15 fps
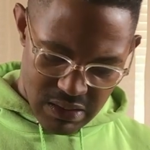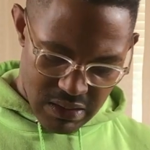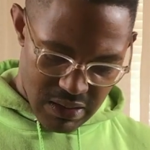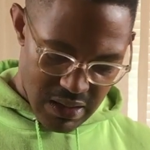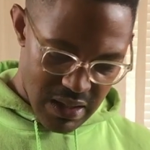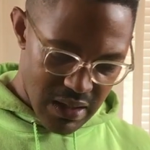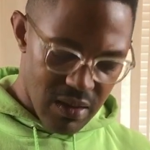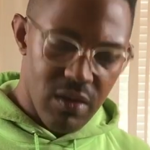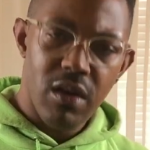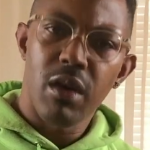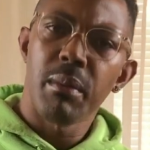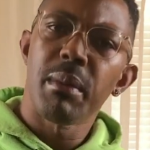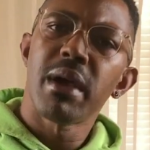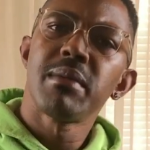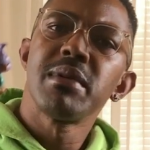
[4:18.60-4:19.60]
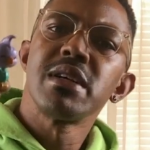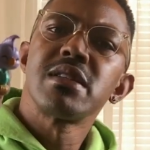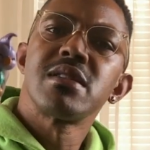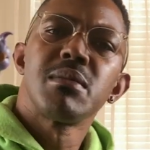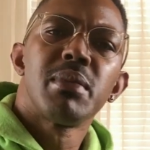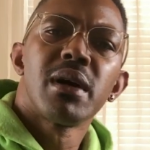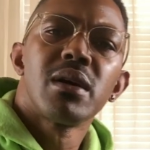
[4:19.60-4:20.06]
I don't know, maybe it's
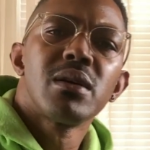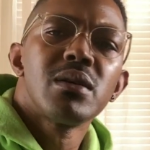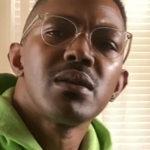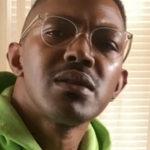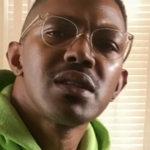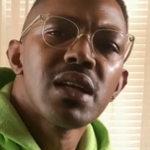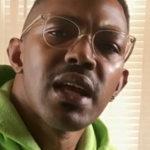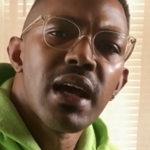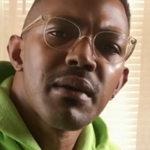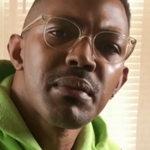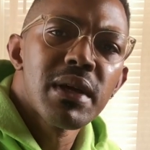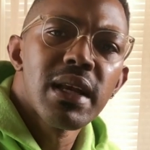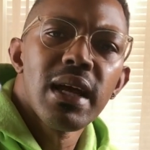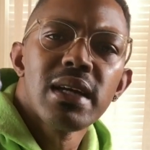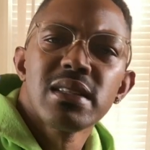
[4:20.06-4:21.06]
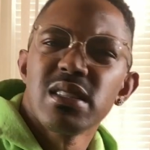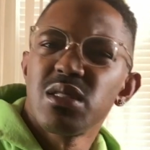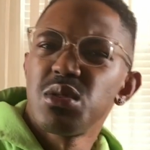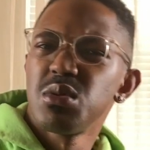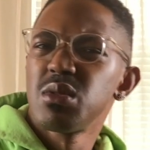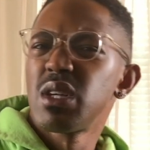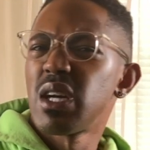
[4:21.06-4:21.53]
a bird to like be like the
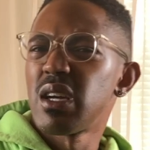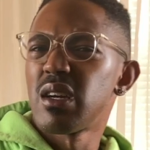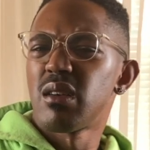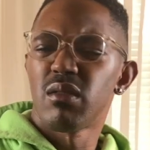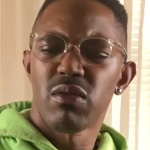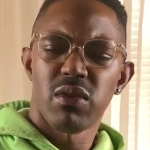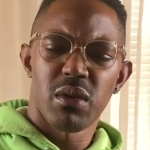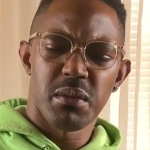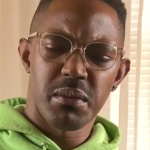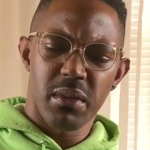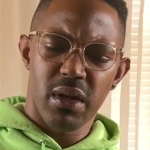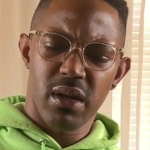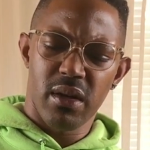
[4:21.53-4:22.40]
toucan from